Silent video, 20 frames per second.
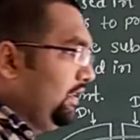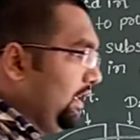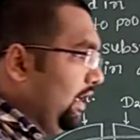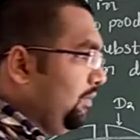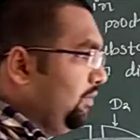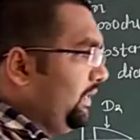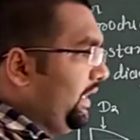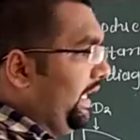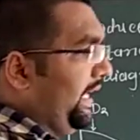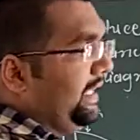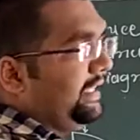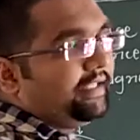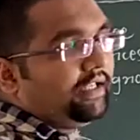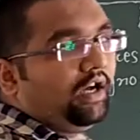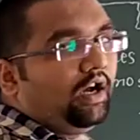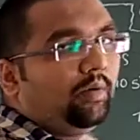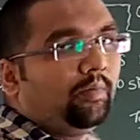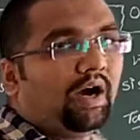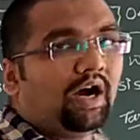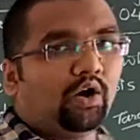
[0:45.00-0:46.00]
some things
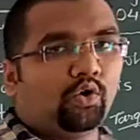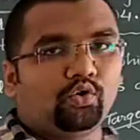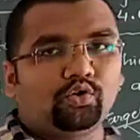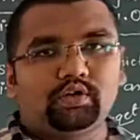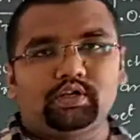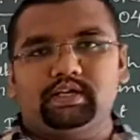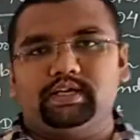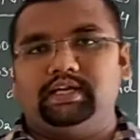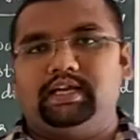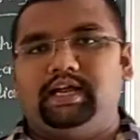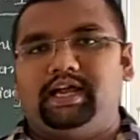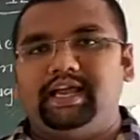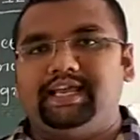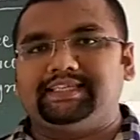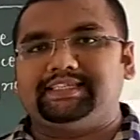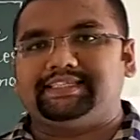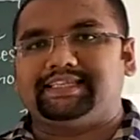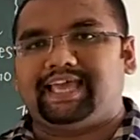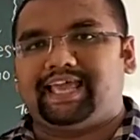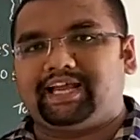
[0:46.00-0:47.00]
about a
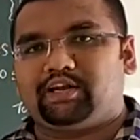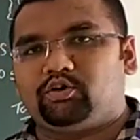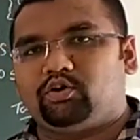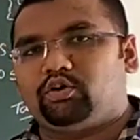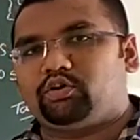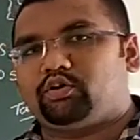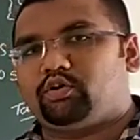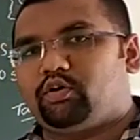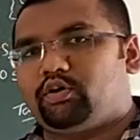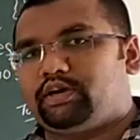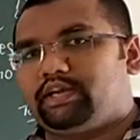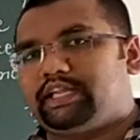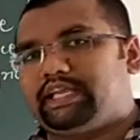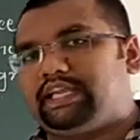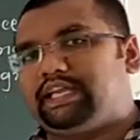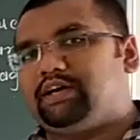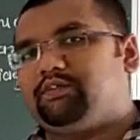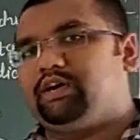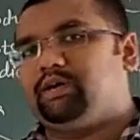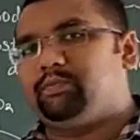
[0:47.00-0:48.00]
cyclotron
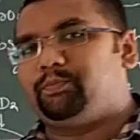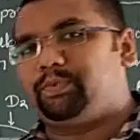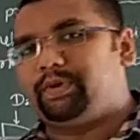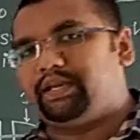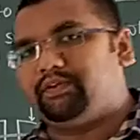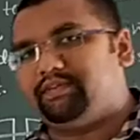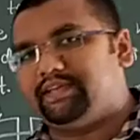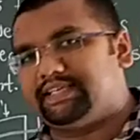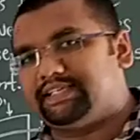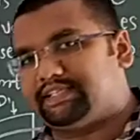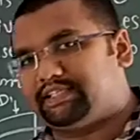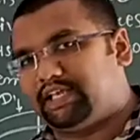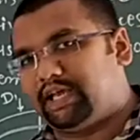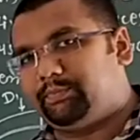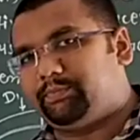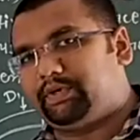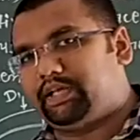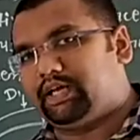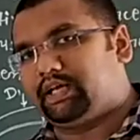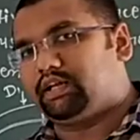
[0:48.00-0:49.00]
in our previous
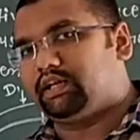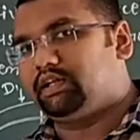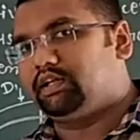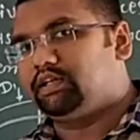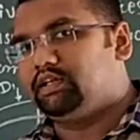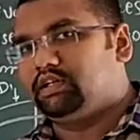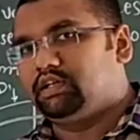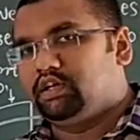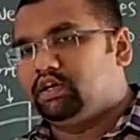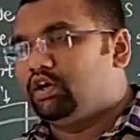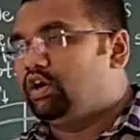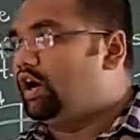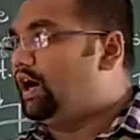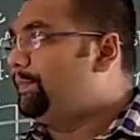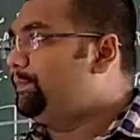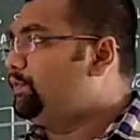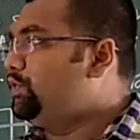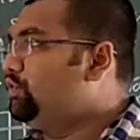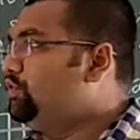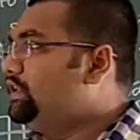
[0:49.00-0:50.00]
chapter
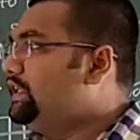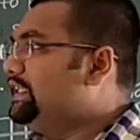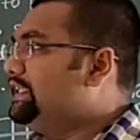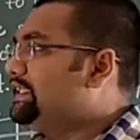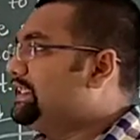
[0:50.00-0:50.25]
up to the